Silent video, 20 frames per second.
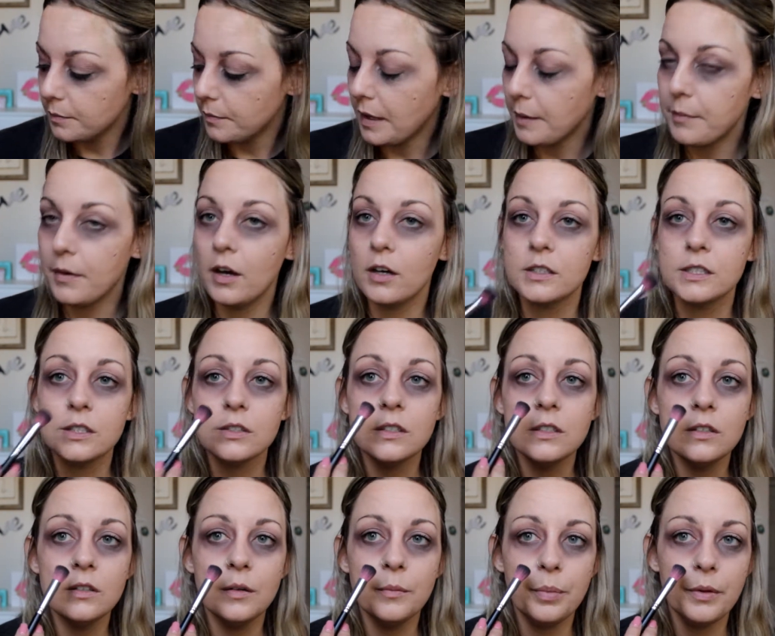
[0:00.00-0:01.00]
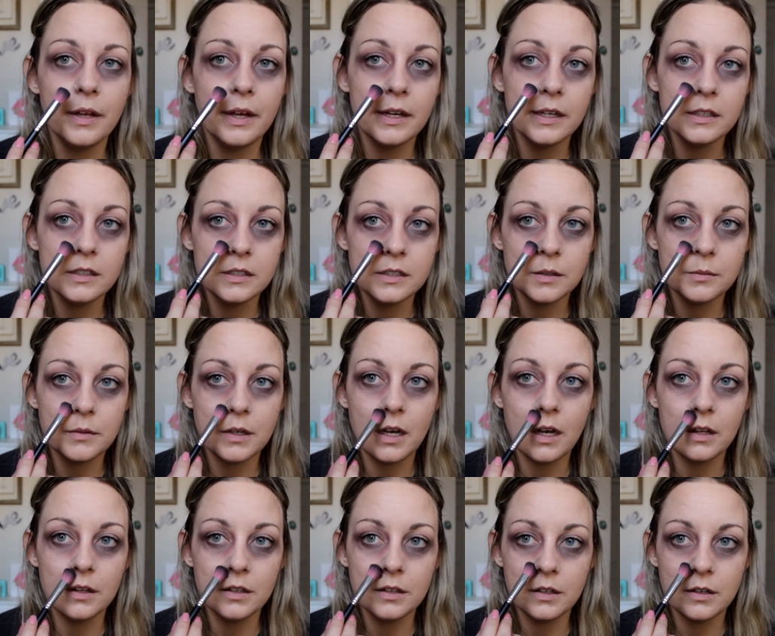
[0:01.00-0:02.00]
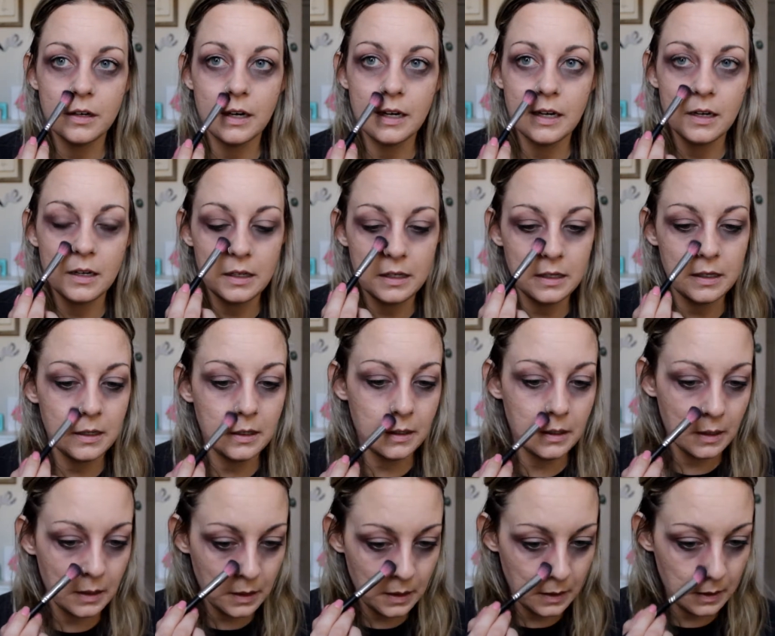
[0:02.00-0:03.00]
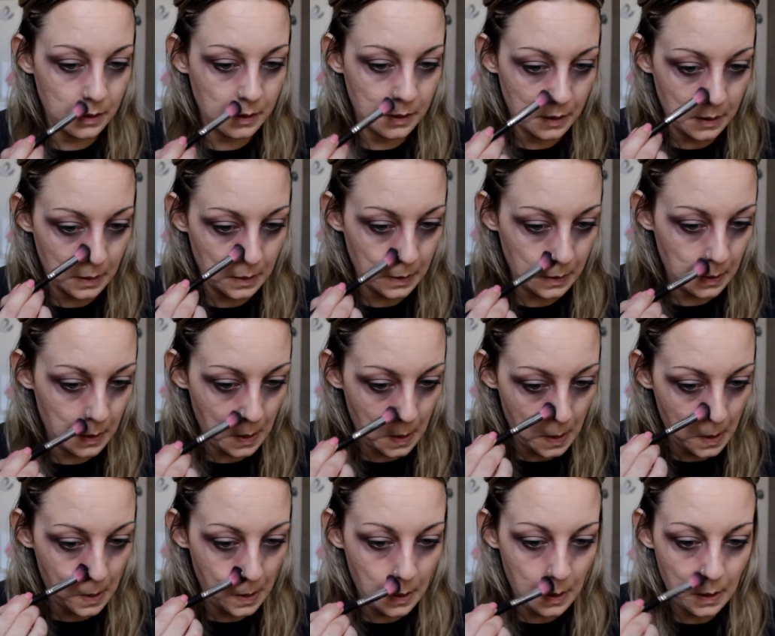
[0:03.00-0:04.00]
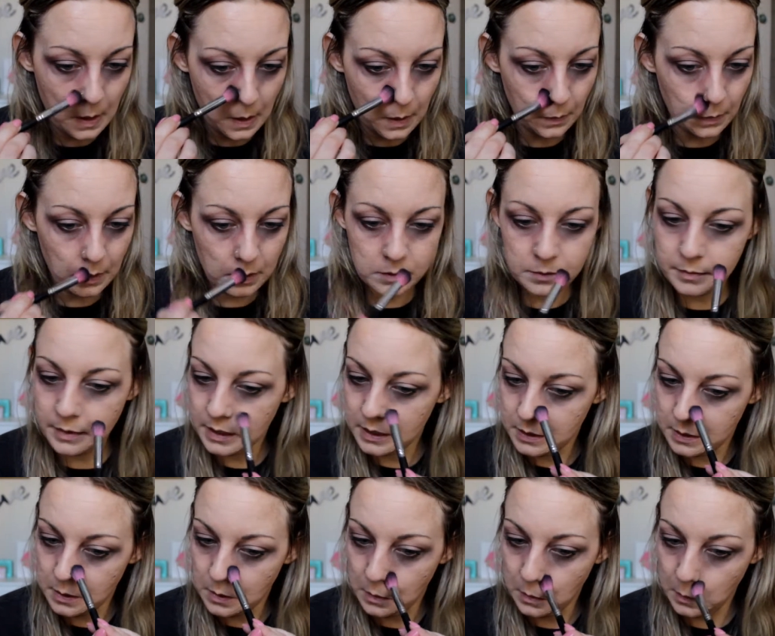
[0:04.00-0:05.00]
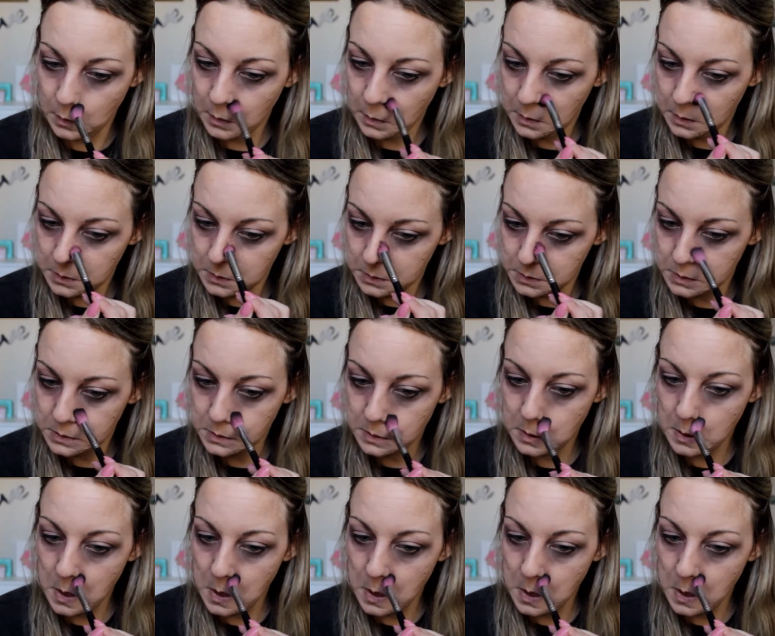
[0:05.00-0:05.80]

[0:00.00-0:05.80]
I'm also going to apply some color right here around my nose.